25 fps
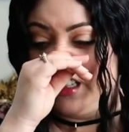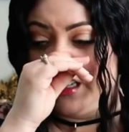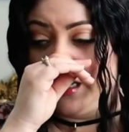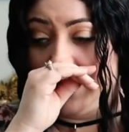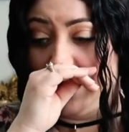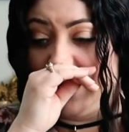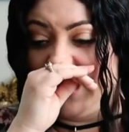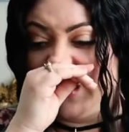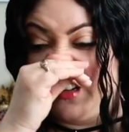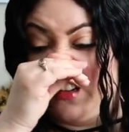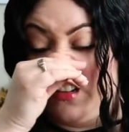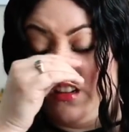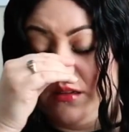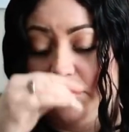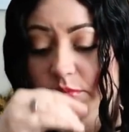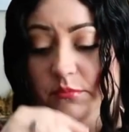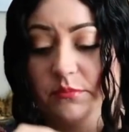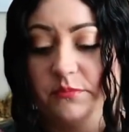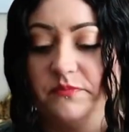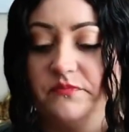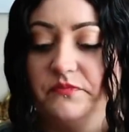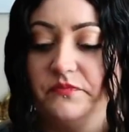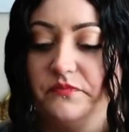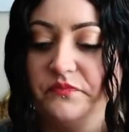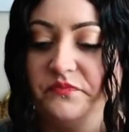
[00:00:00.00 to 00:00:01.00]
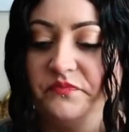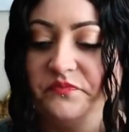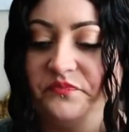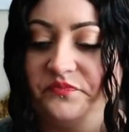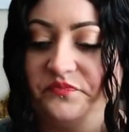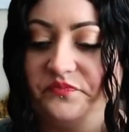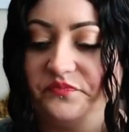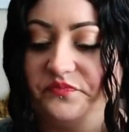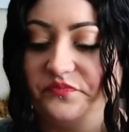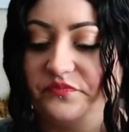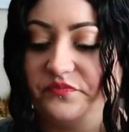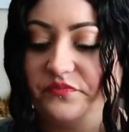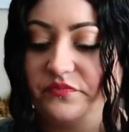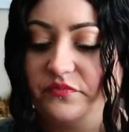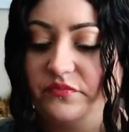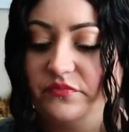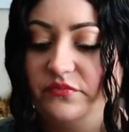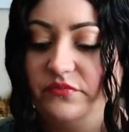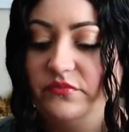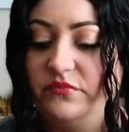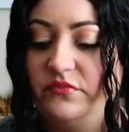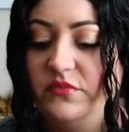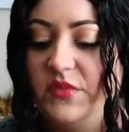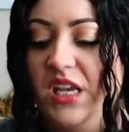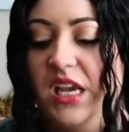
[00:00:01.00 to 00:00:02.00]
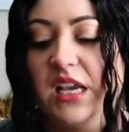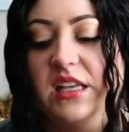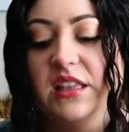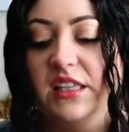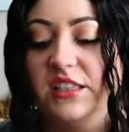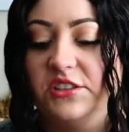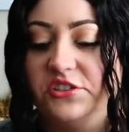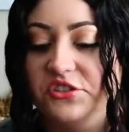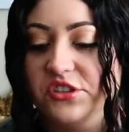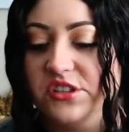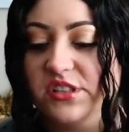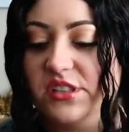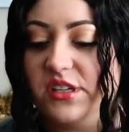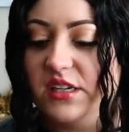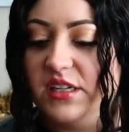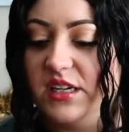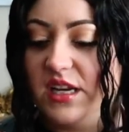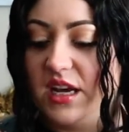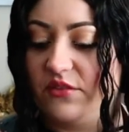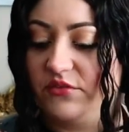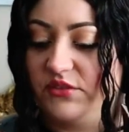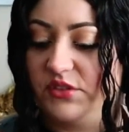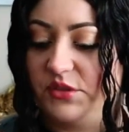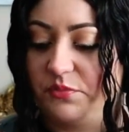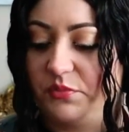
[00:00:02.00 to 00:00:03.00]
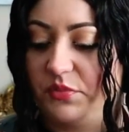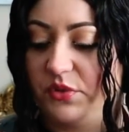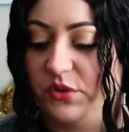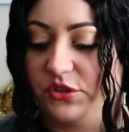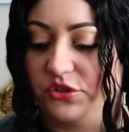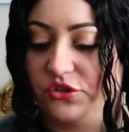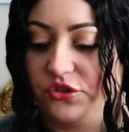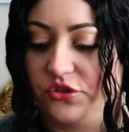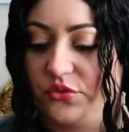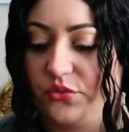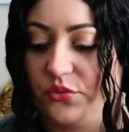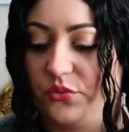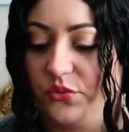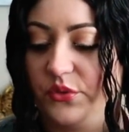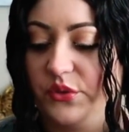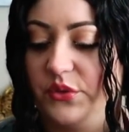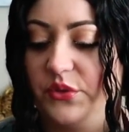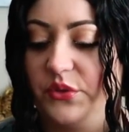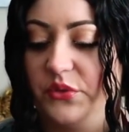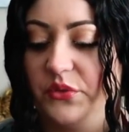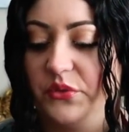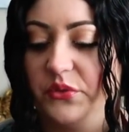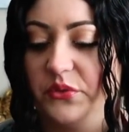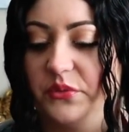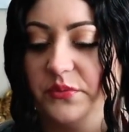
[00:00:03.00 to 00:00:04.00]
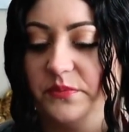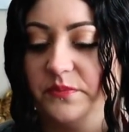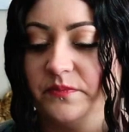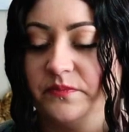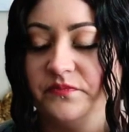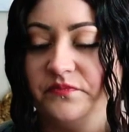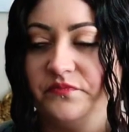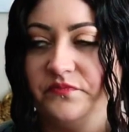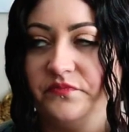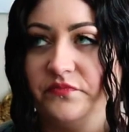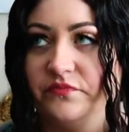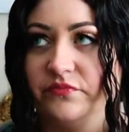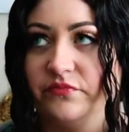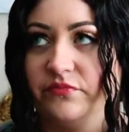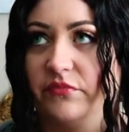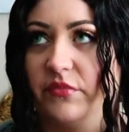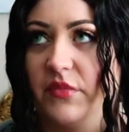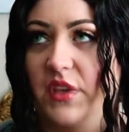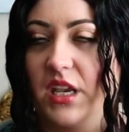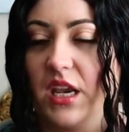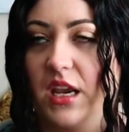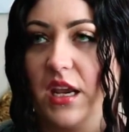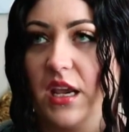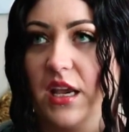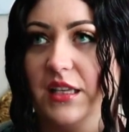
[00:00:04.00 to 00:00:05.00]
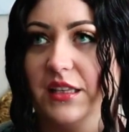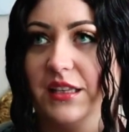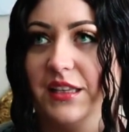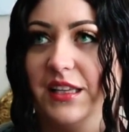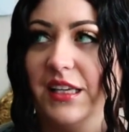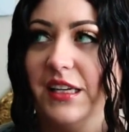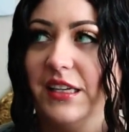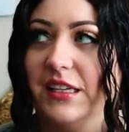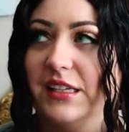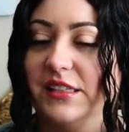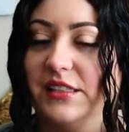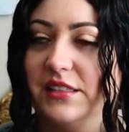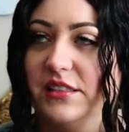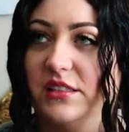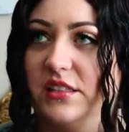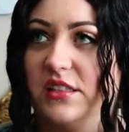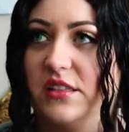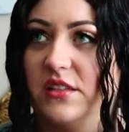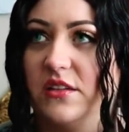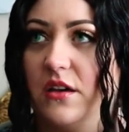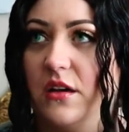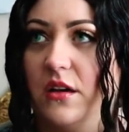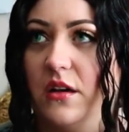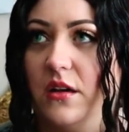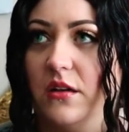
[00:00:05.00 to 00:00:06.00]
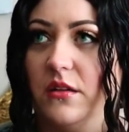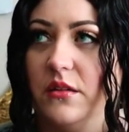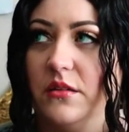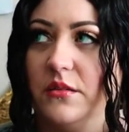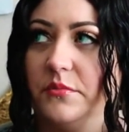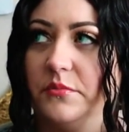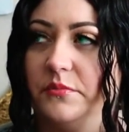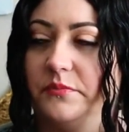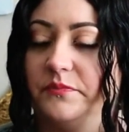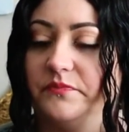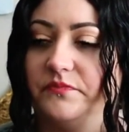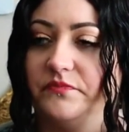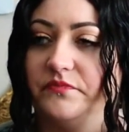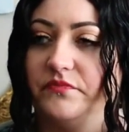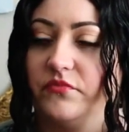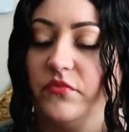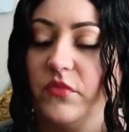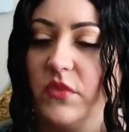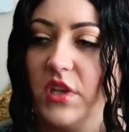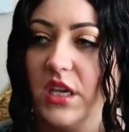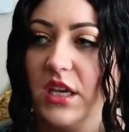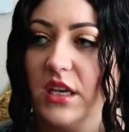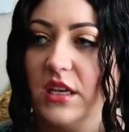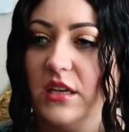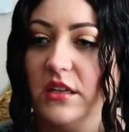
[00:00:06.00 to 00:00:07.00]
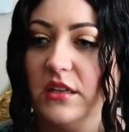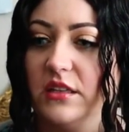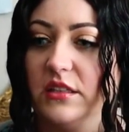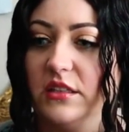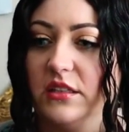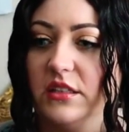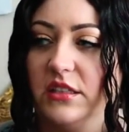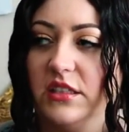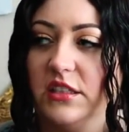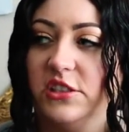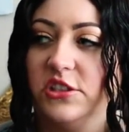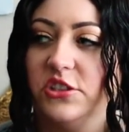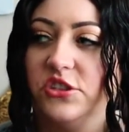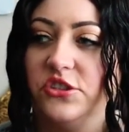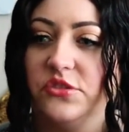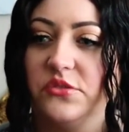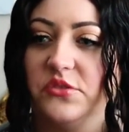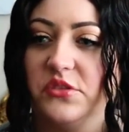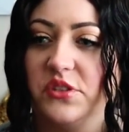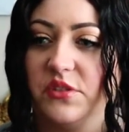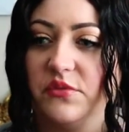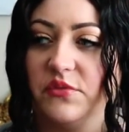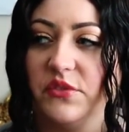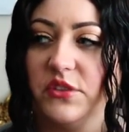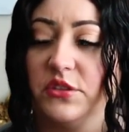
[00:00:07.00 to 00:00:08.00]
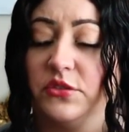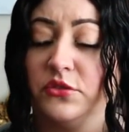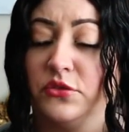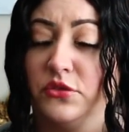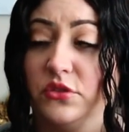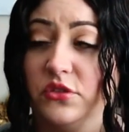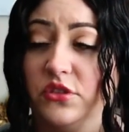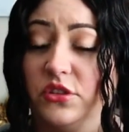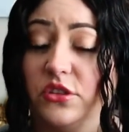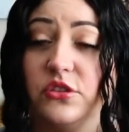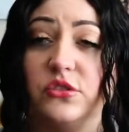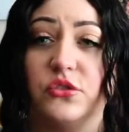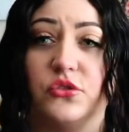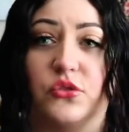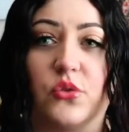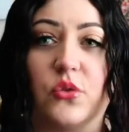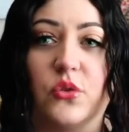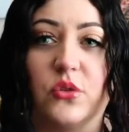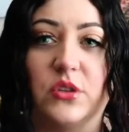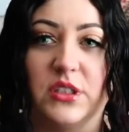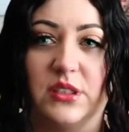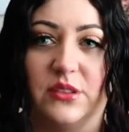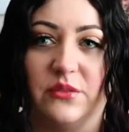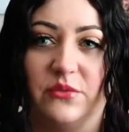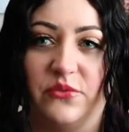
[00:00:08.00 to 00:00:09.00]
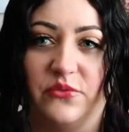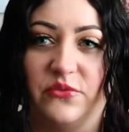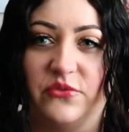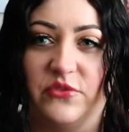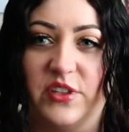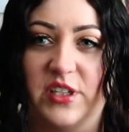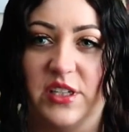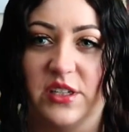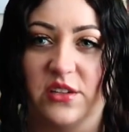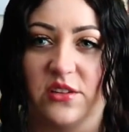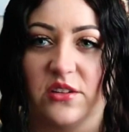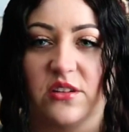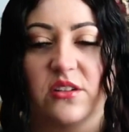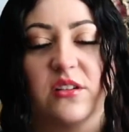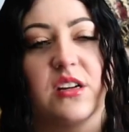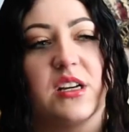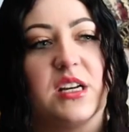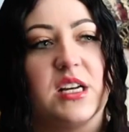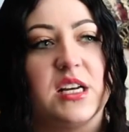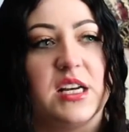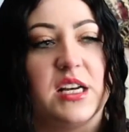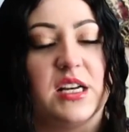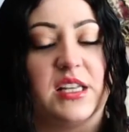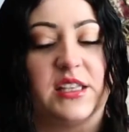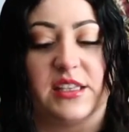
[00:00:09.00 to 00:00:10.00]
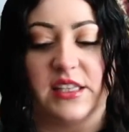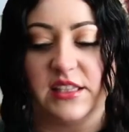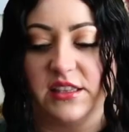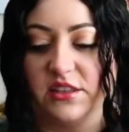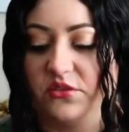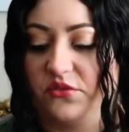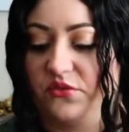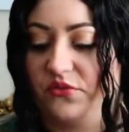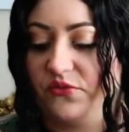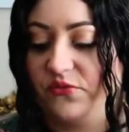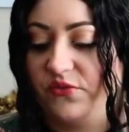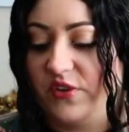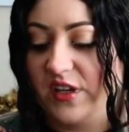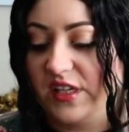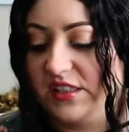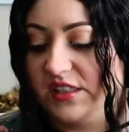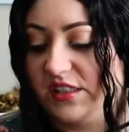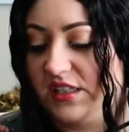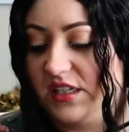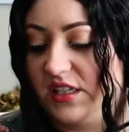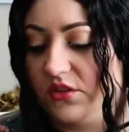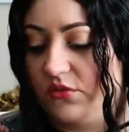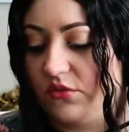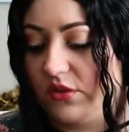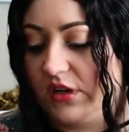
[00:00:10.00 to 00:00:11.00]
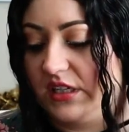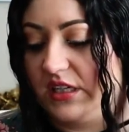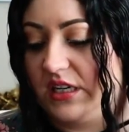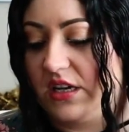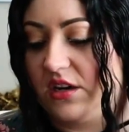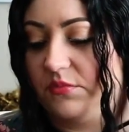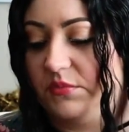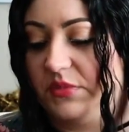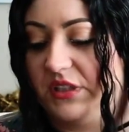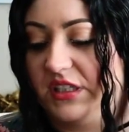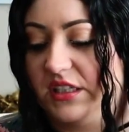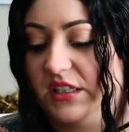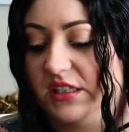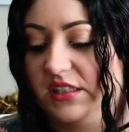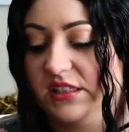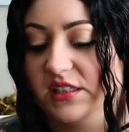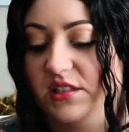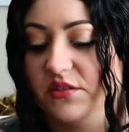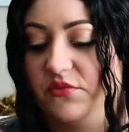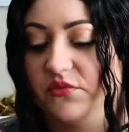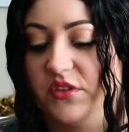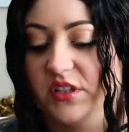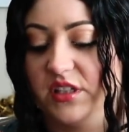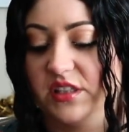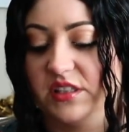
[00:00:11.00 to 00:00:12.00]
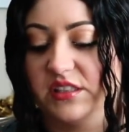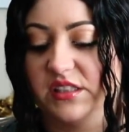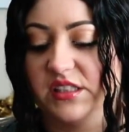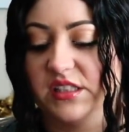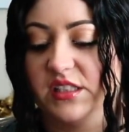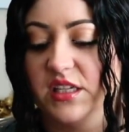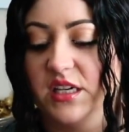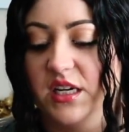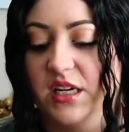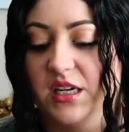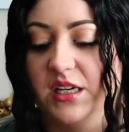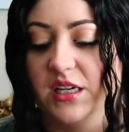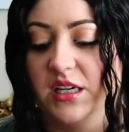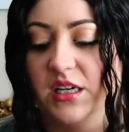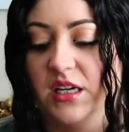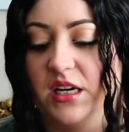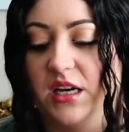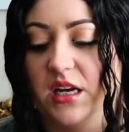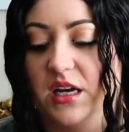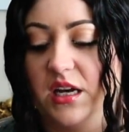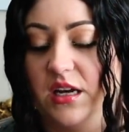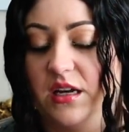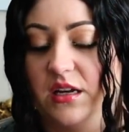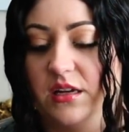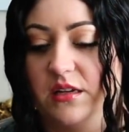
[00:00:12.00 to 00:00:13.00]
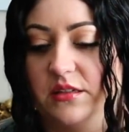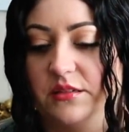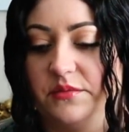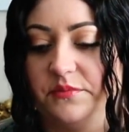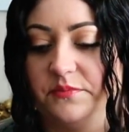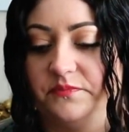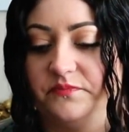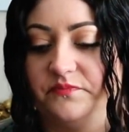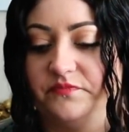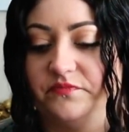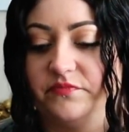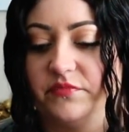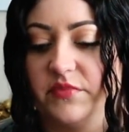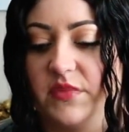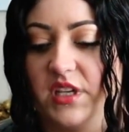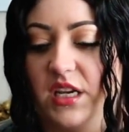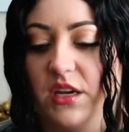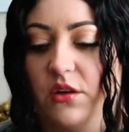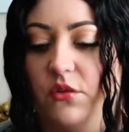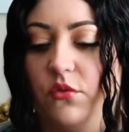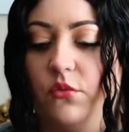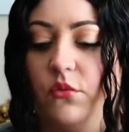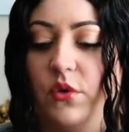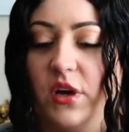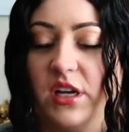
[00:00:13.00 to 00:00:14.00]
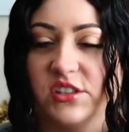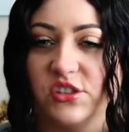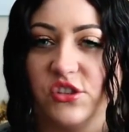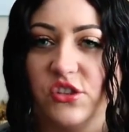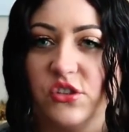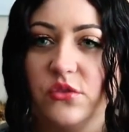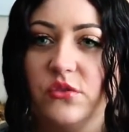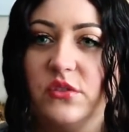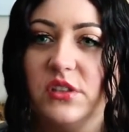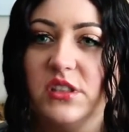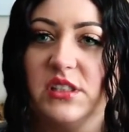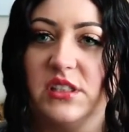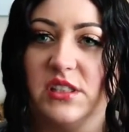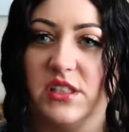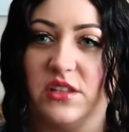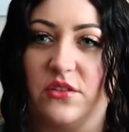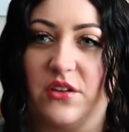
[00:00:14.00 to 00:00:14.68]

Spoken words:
They just kind of have to push through these issues of control and fear that they're facing right now because of this. As soon as